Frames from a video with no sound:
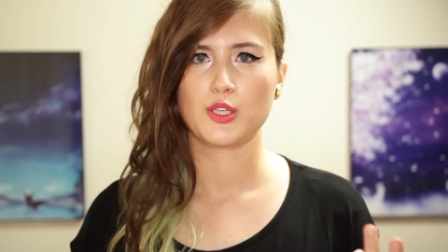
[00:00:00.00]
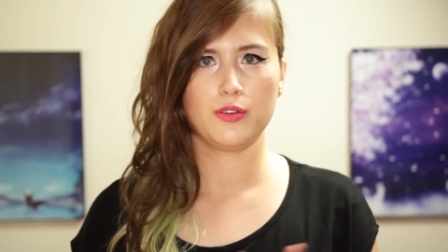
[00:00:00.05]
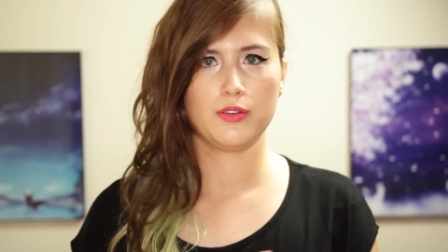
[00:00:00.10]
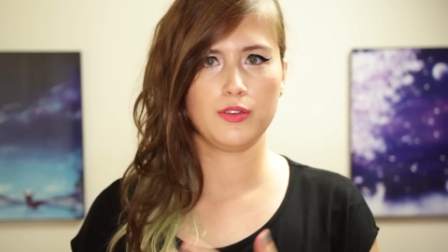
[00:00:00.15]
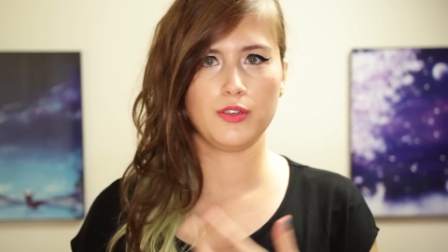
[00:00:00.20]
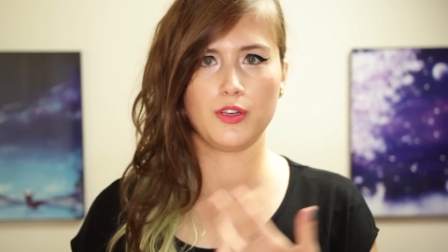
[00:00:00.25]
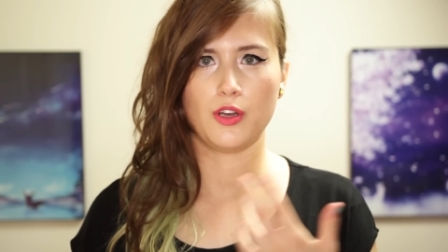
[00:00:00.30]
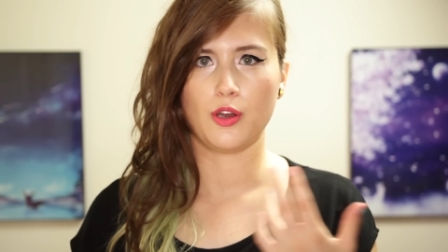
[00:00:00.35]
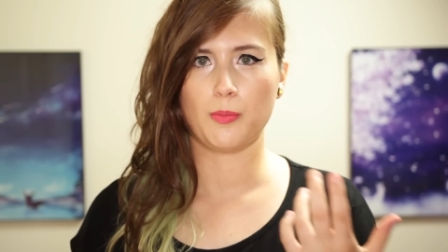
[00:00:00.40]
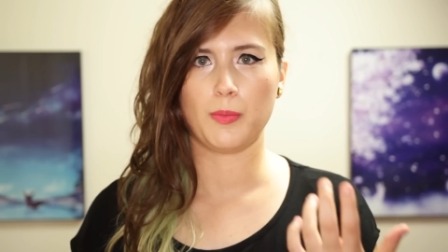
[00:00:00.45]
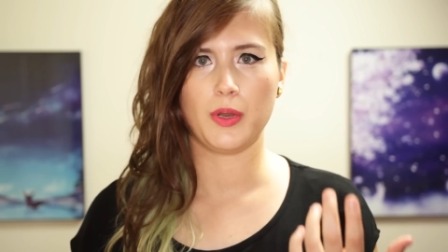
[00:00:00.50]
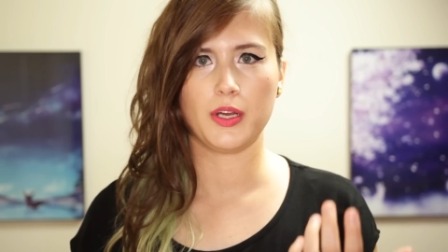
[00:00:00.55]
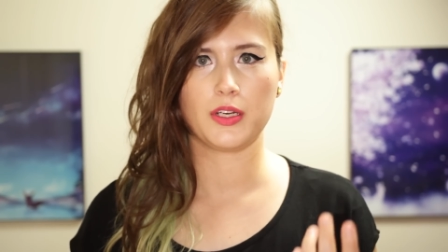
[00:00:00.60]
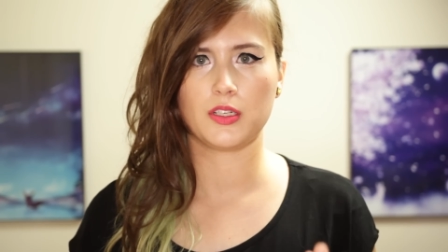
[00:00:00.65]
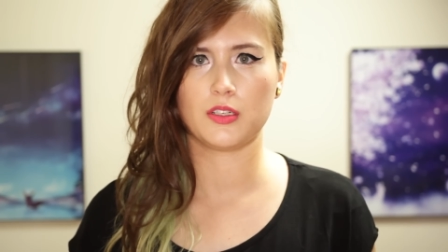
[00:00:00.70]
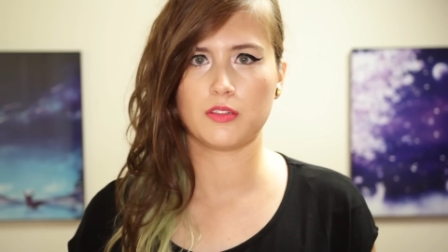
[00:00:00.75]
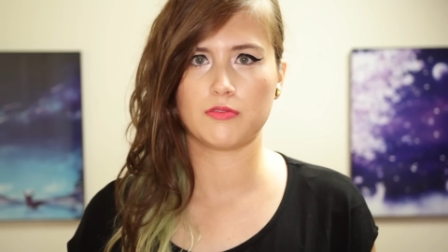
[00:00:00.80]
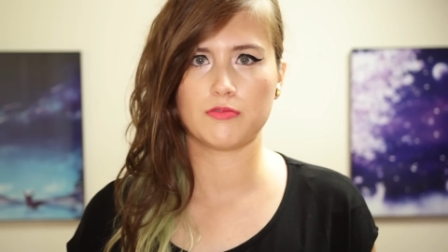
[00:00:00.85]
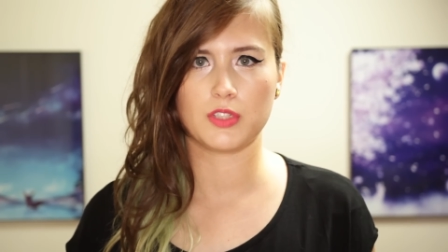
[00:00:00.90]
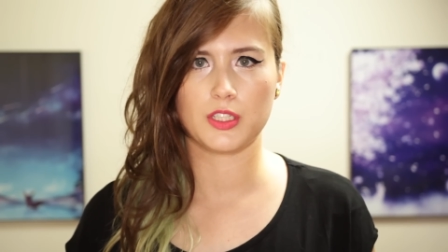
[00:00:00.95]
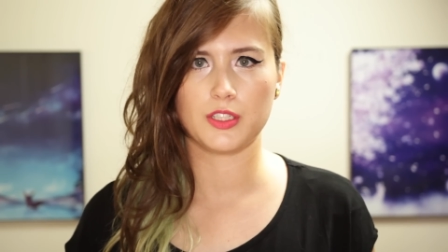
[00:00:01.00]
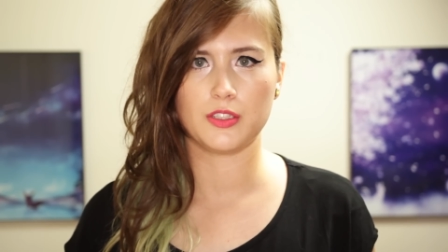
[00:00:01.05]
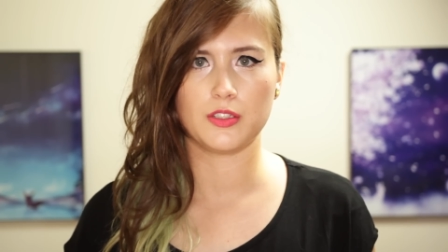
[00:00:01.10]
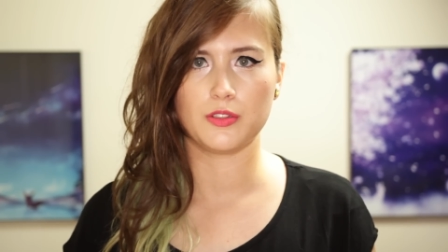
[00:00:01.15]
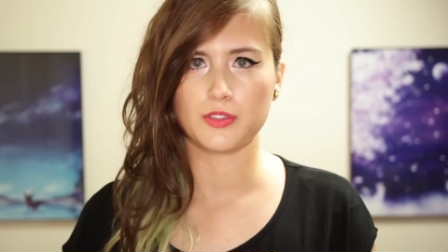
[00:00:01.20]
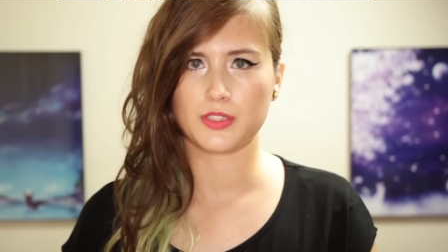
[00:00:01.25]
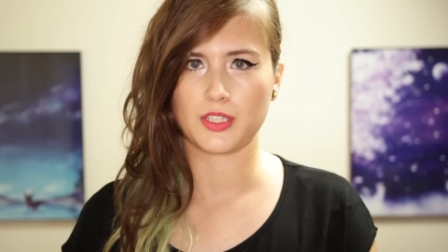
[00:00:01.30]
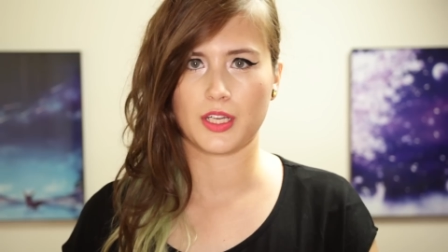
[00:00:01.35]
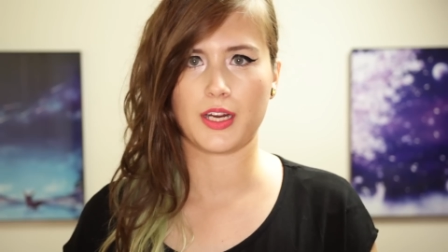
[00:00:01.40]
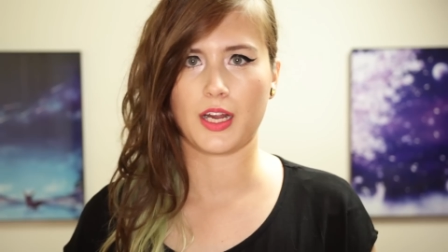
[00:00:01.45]
you know, making
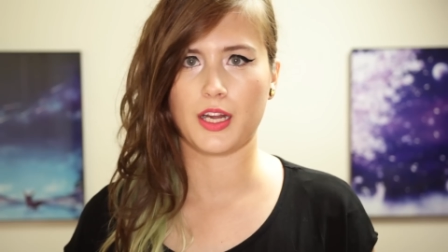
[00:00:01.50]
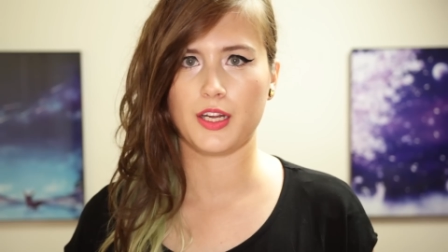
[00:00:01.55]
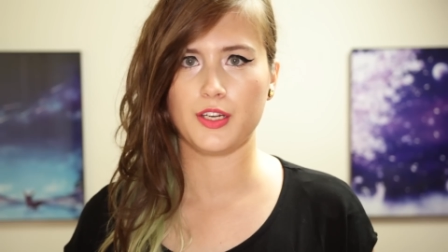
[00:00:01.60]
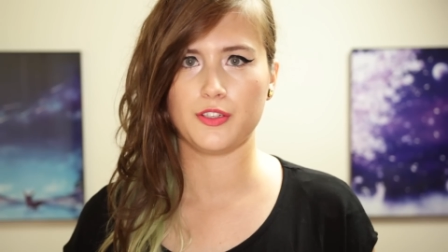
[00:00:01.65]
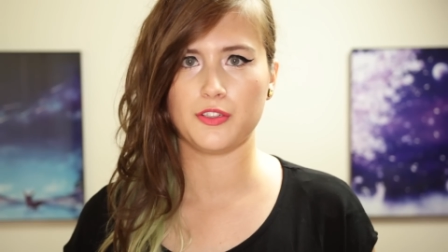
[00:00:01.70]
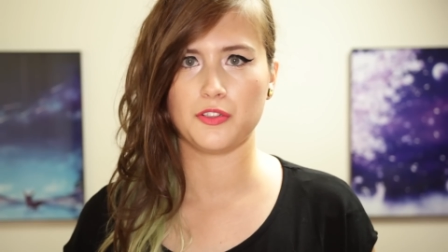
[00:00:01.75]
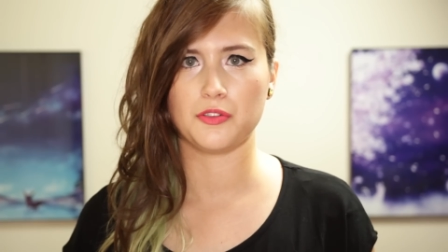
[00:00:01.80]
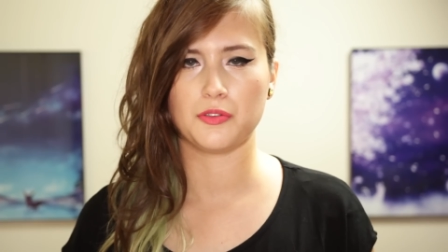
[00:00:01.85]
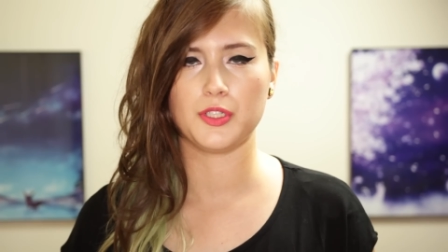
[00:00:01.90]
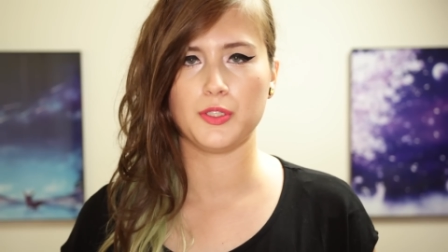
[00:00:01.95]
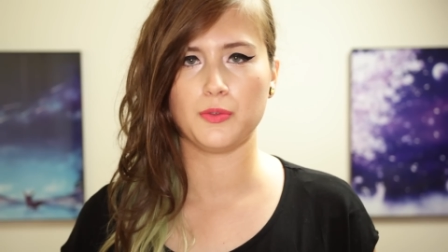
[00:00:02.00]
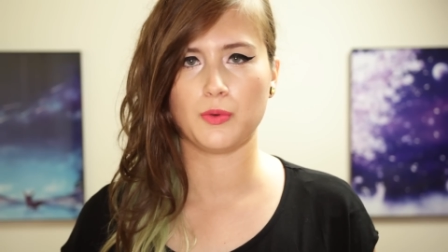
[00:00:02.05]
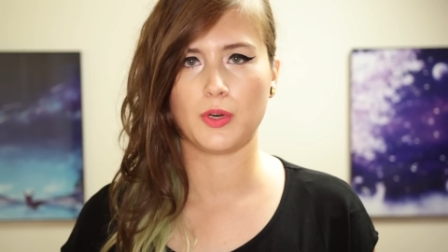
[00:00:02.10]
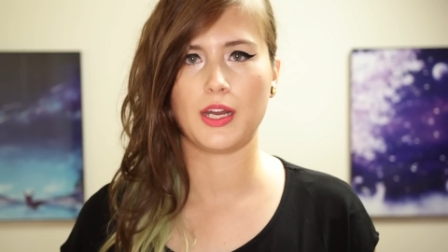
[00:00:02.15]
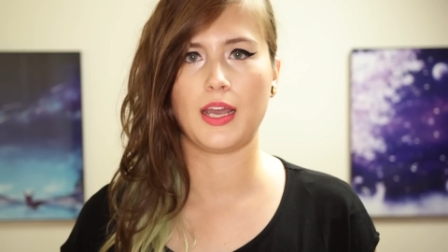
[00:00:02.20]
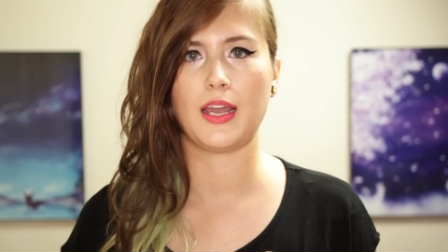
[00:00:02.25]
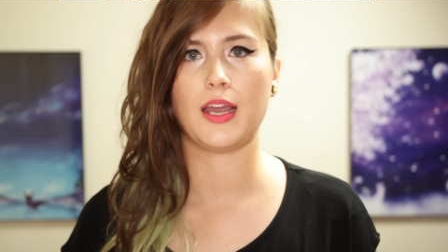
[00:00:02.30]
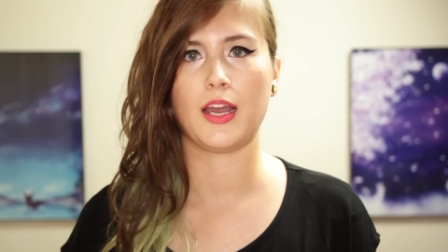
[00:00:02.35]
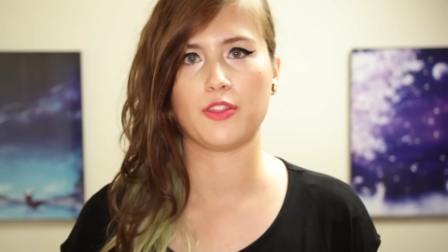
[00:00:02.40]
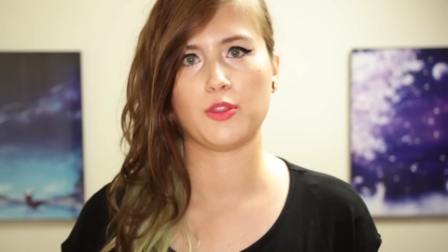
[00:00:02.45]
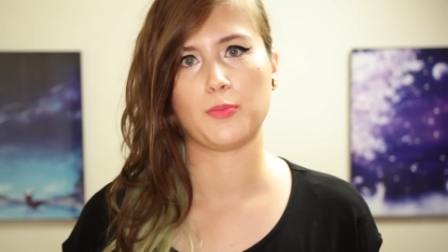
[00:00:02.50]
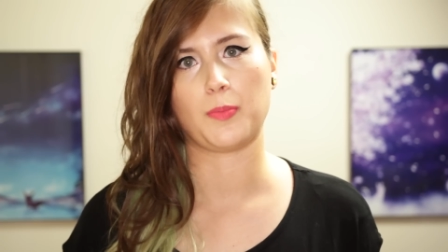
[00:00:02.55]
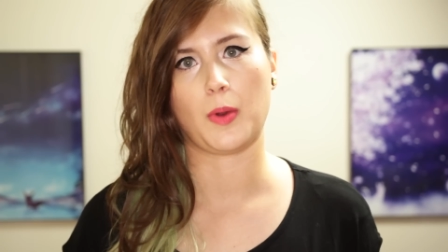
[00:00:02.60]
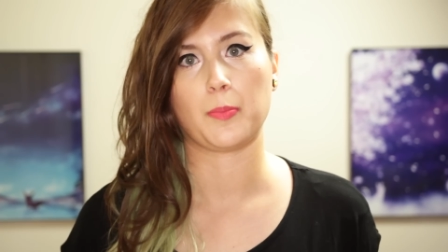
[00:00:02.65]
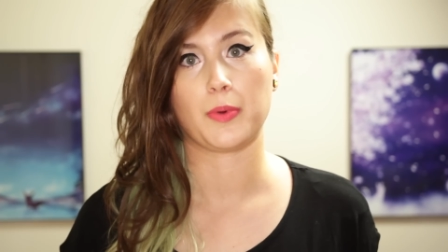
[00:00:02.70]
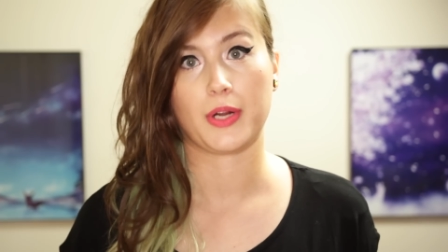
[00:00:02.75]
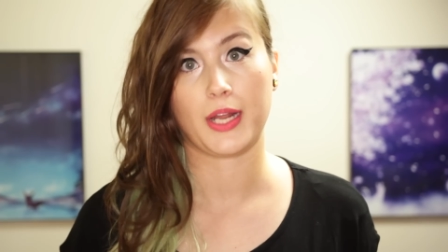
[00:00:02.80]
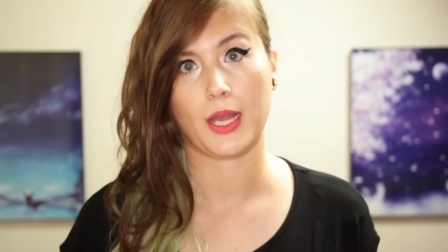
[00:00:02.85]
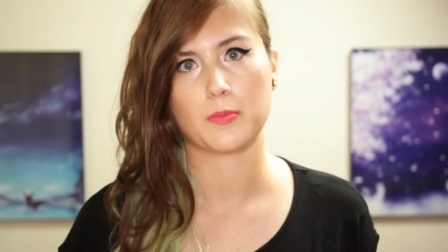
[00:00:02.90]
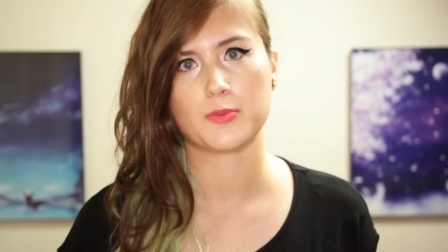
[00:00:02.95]
videos like I do and you want to add the
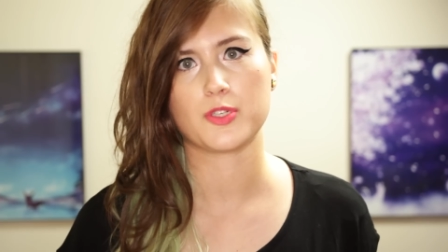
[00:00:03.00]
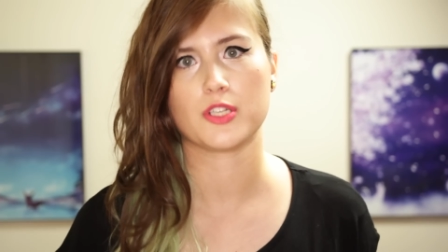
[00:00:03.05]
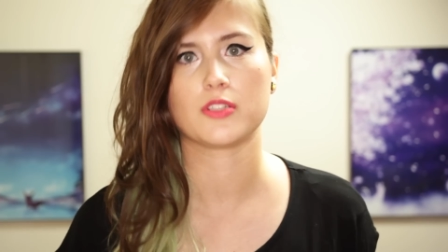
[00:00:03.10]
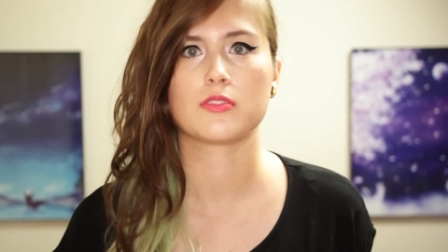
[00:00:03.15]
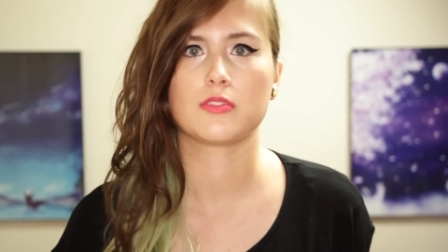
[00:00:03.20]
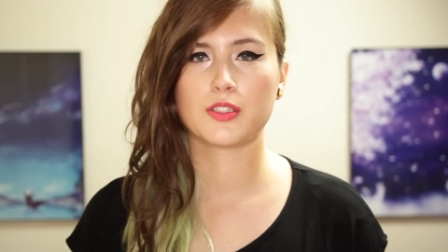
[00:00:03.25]
proper caption.